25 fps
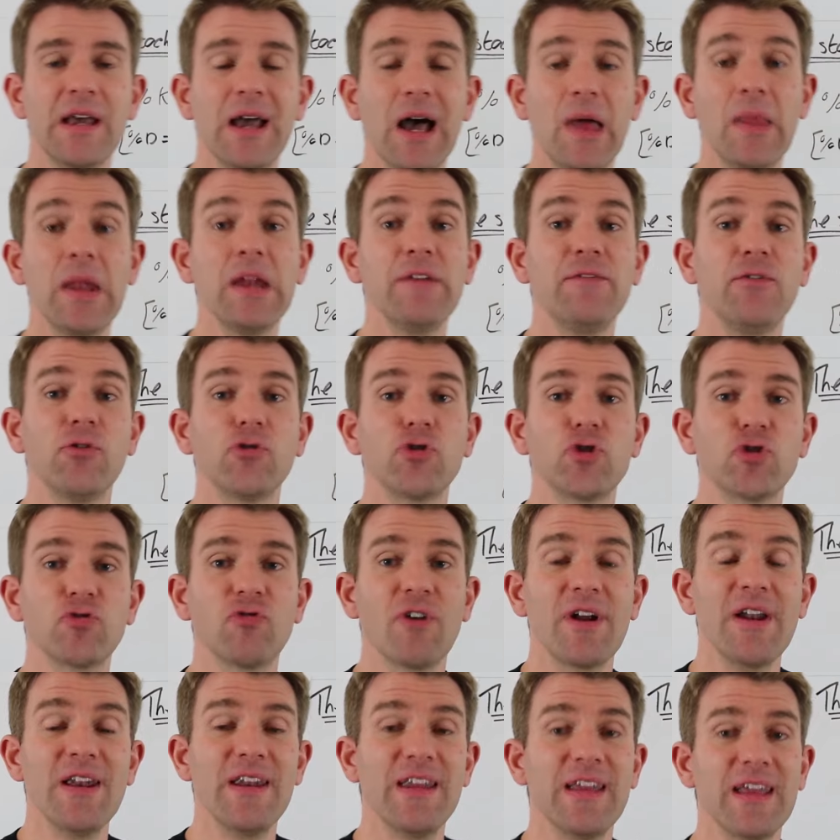And then if you're
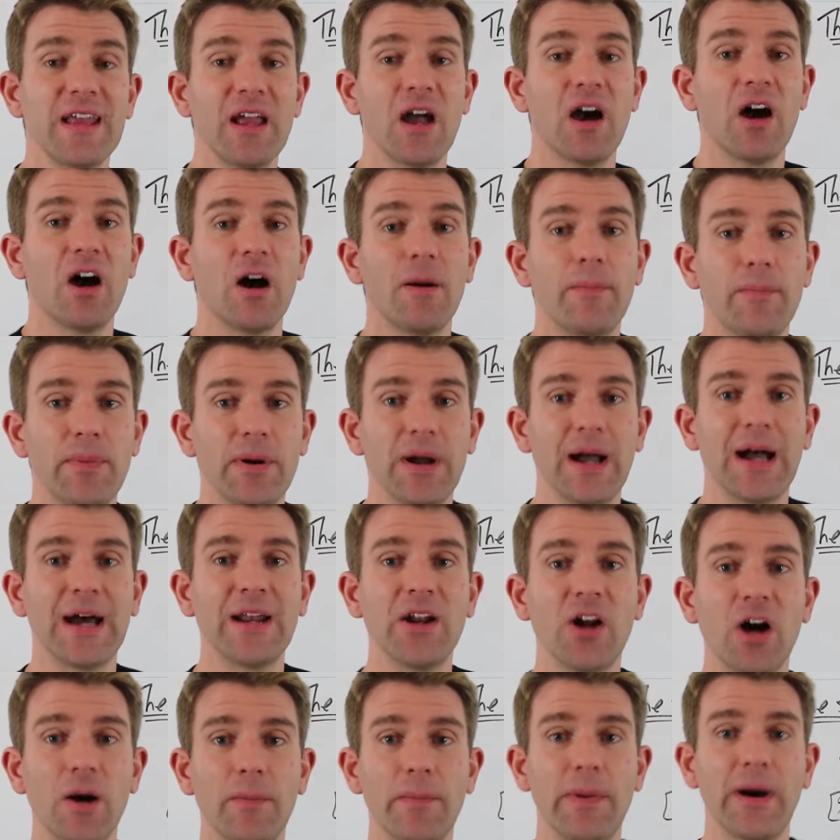trending up
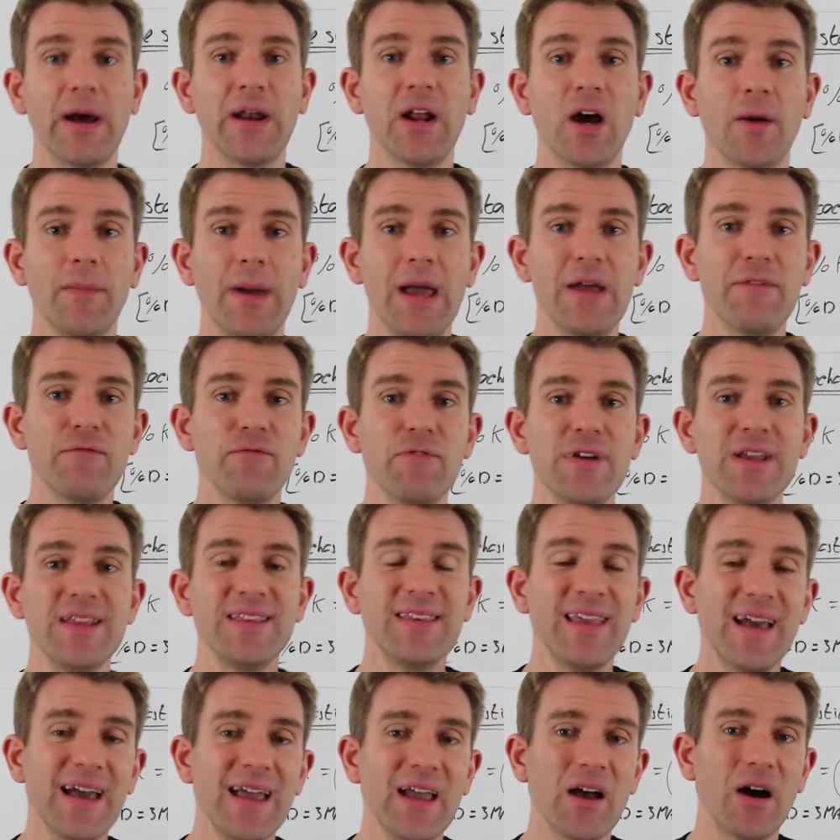and up and up every
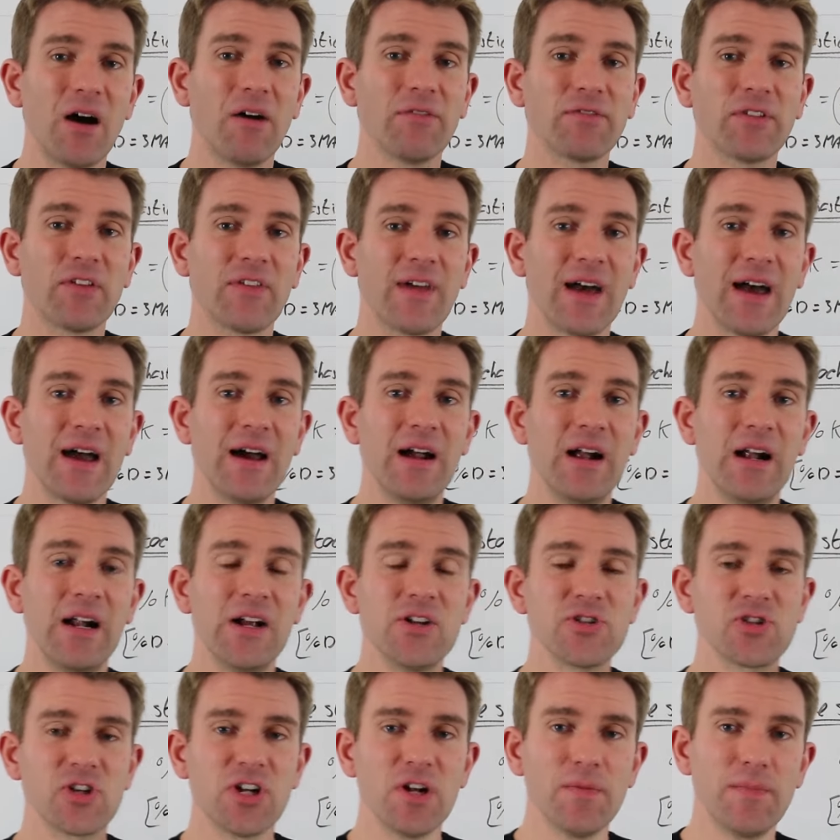day after that,
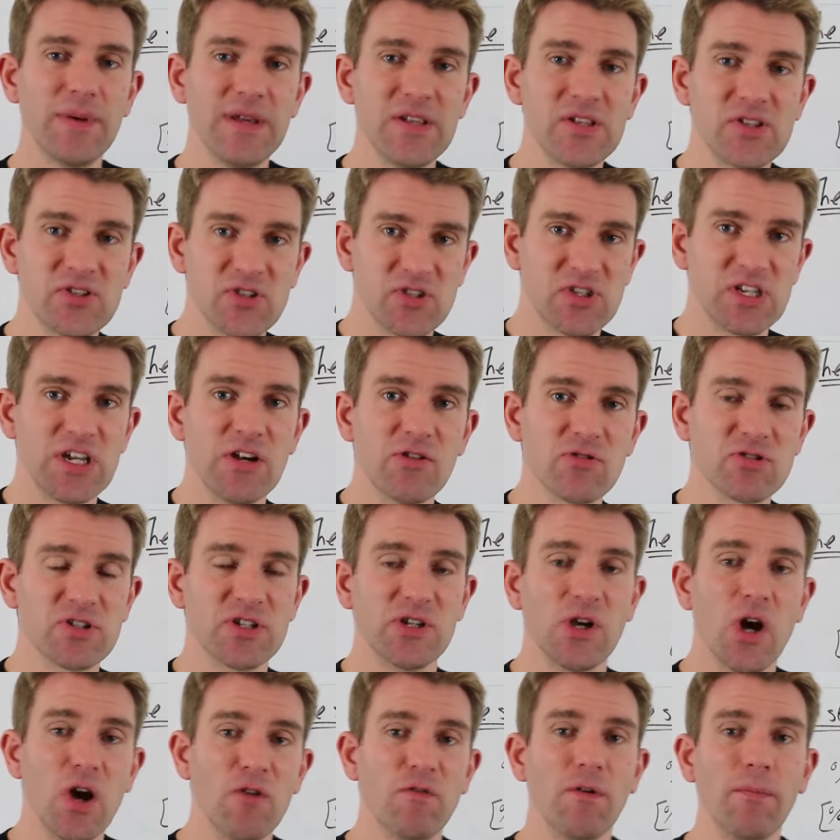it's gonna be
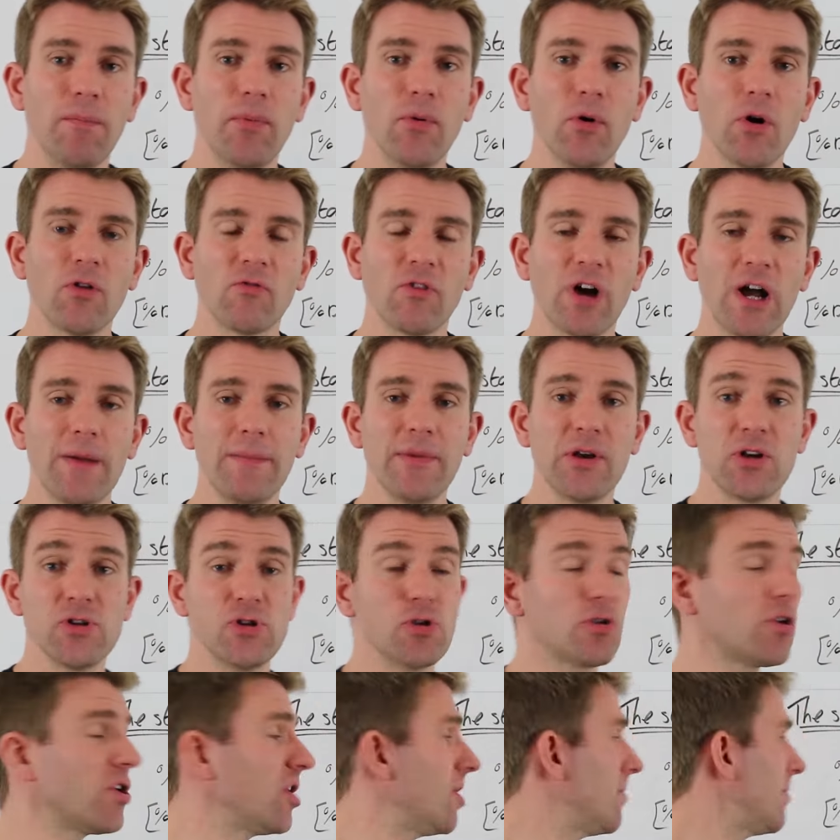seriously overbought, right? Because
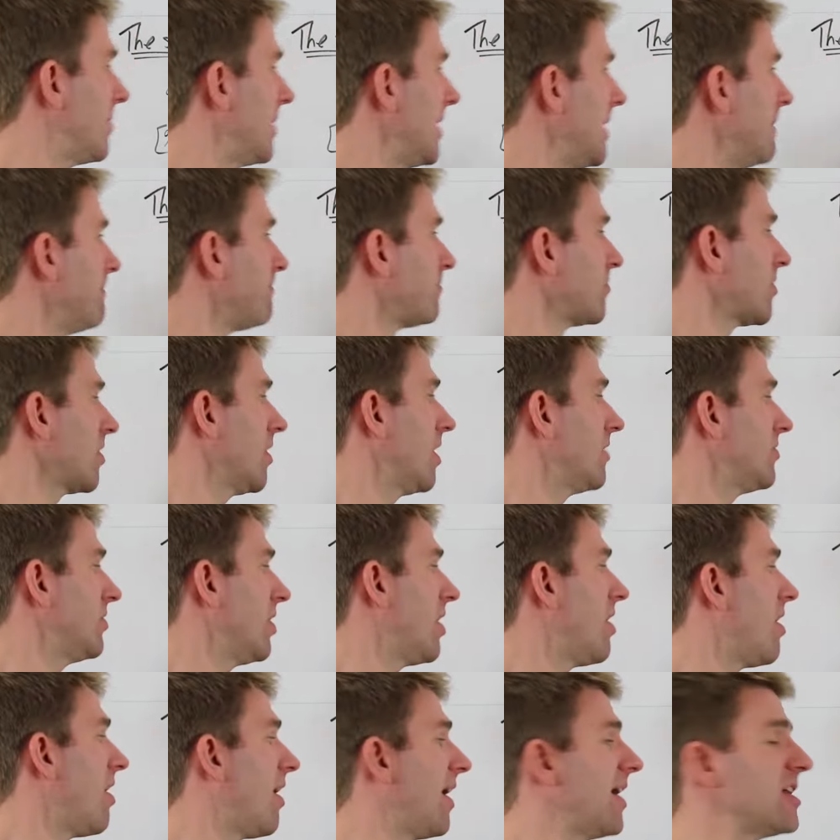you're gonna be at
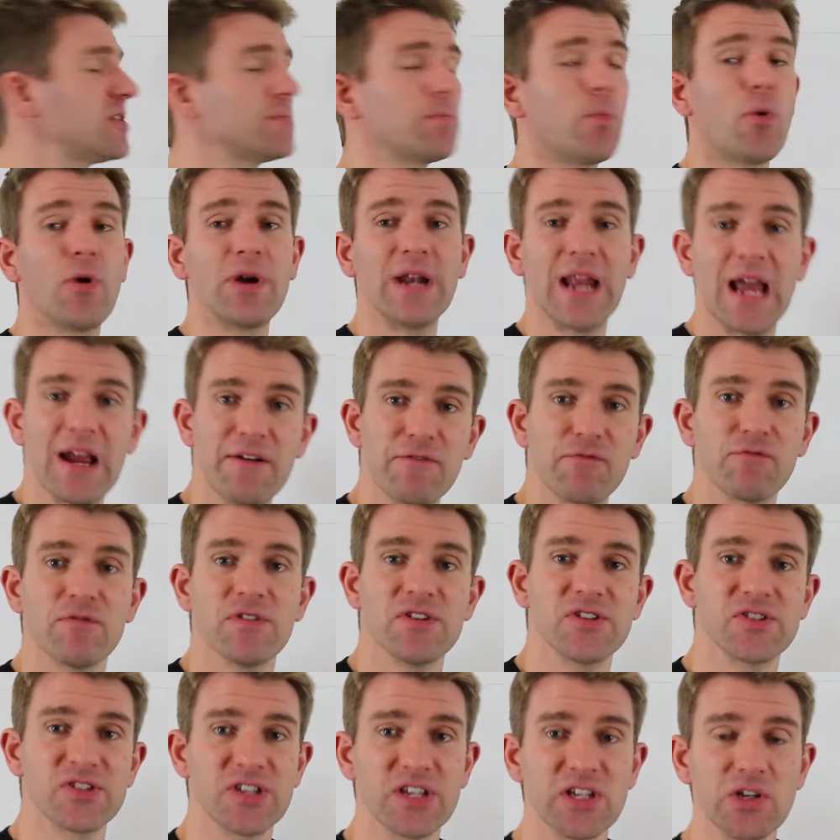the highest point
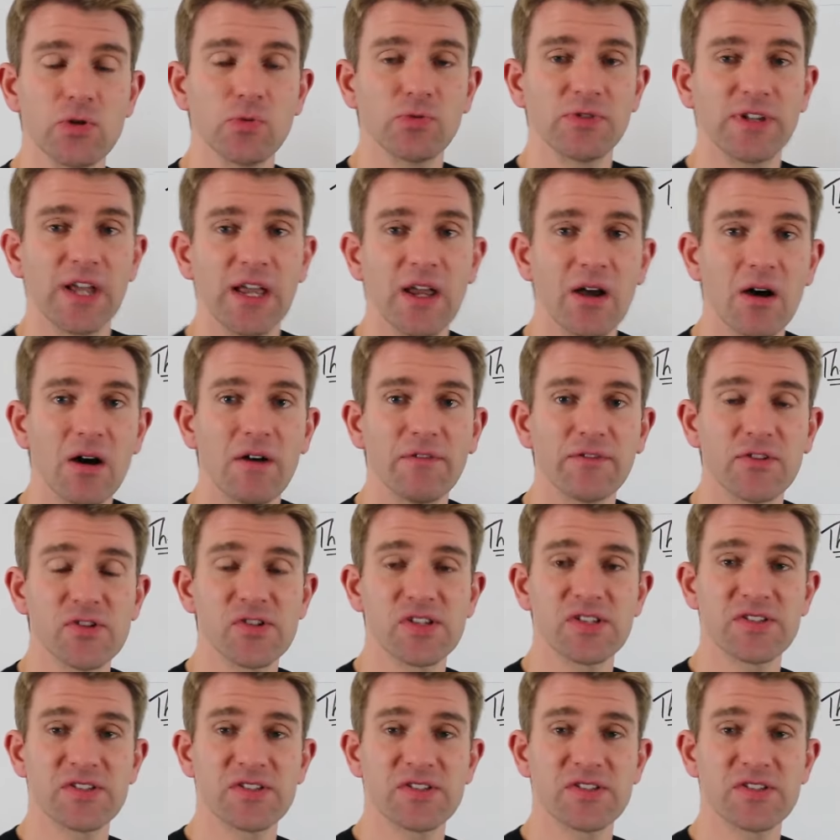every single day after.